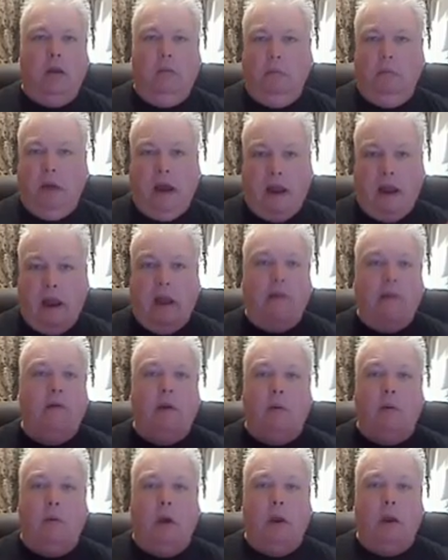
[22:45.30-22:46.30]
by
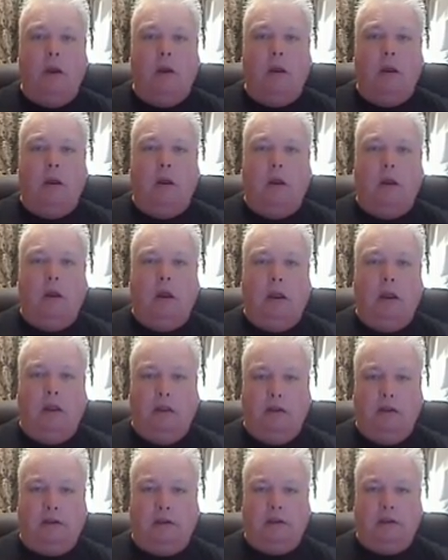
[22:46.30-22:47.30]
everyone in
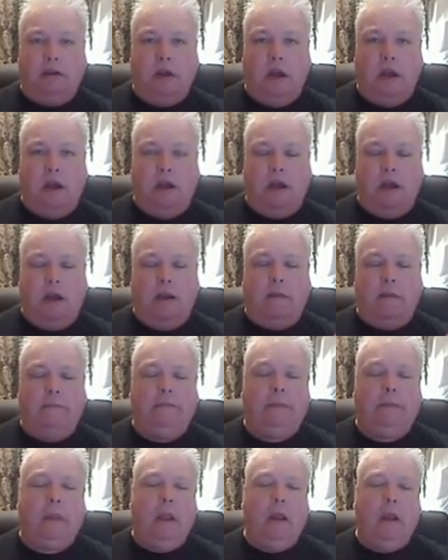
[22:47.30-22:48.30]
the society.
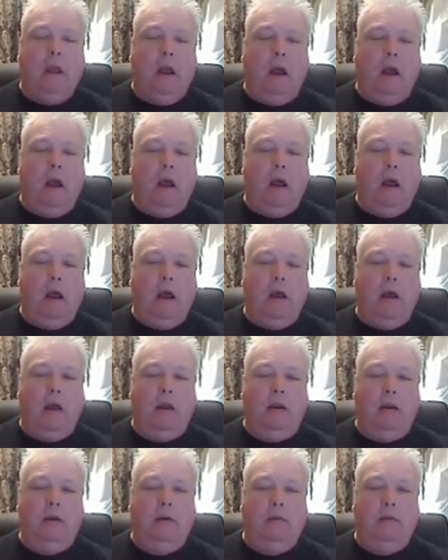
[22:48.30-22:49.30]
Uh,
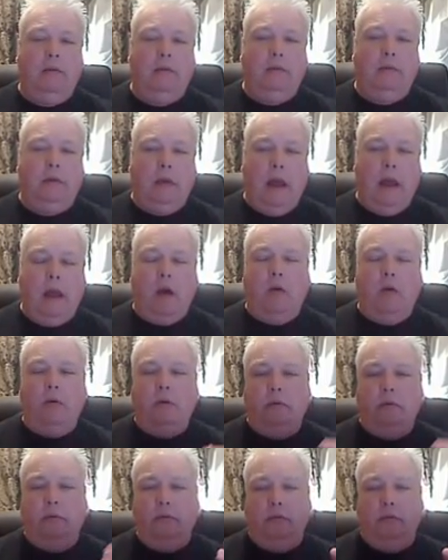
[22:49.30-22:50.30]
Now,
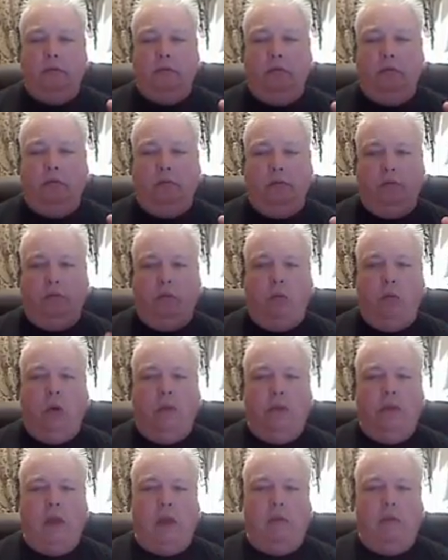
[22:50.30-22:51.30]

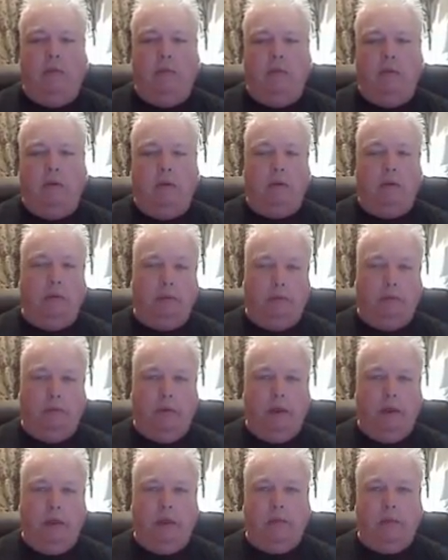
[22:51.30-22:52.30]
the
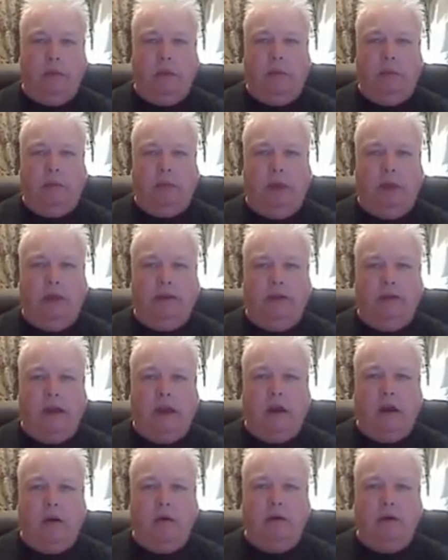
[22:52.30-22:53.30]
way that really plays
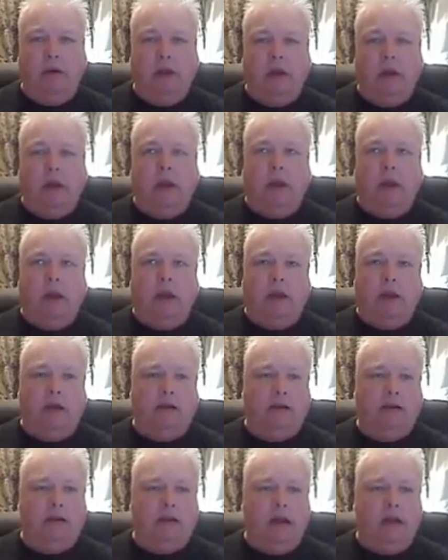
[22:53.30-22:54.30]
out
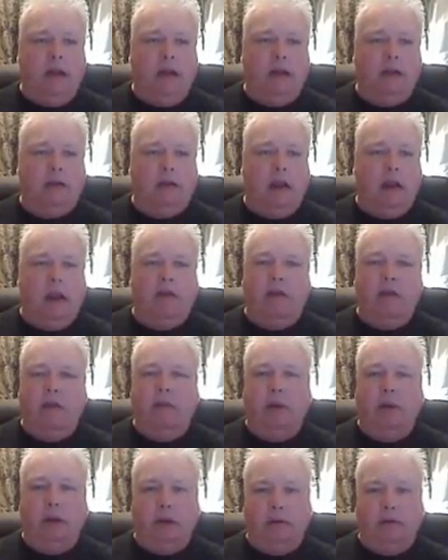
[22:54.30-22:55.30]
is that
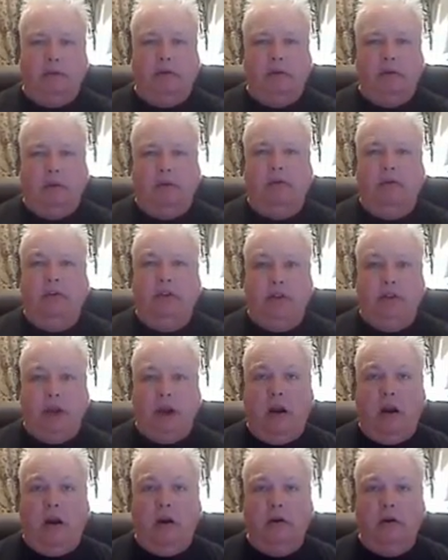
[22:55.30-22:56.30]
everybody sort of
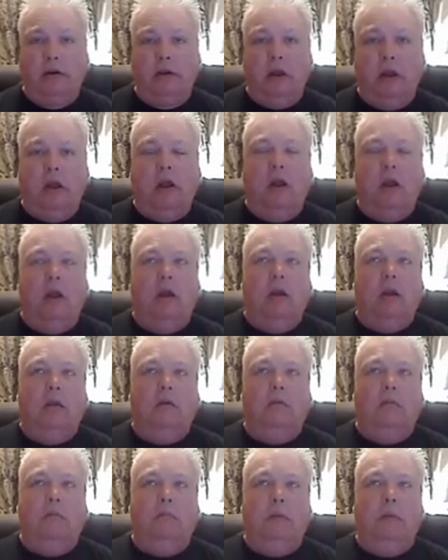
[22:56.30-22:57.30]
shares,
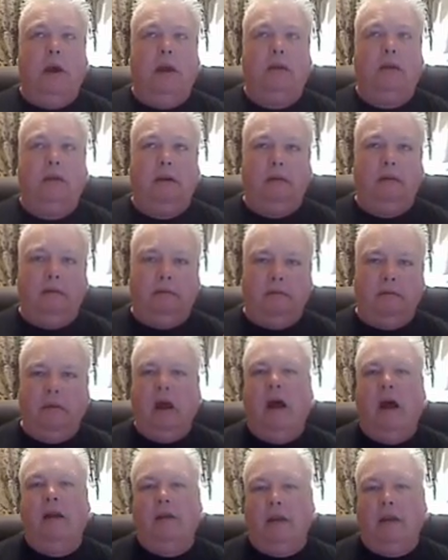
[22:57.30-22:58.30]
but
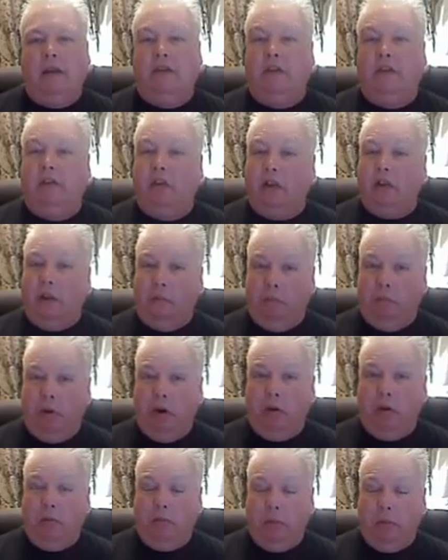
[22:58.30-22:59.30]
not necessarily
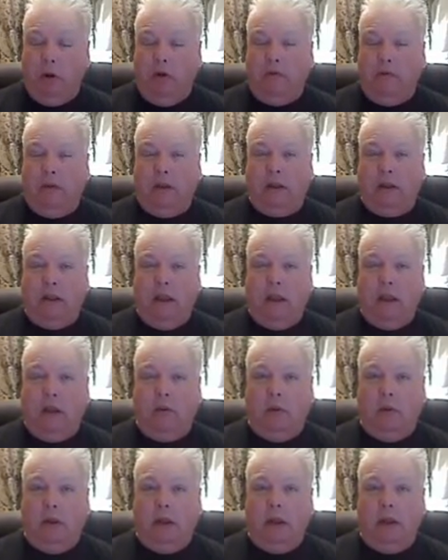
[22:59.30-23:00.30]
perfectly
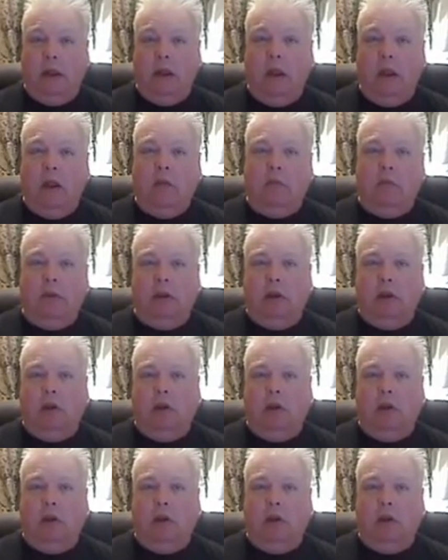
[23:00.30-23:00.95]
equally. But the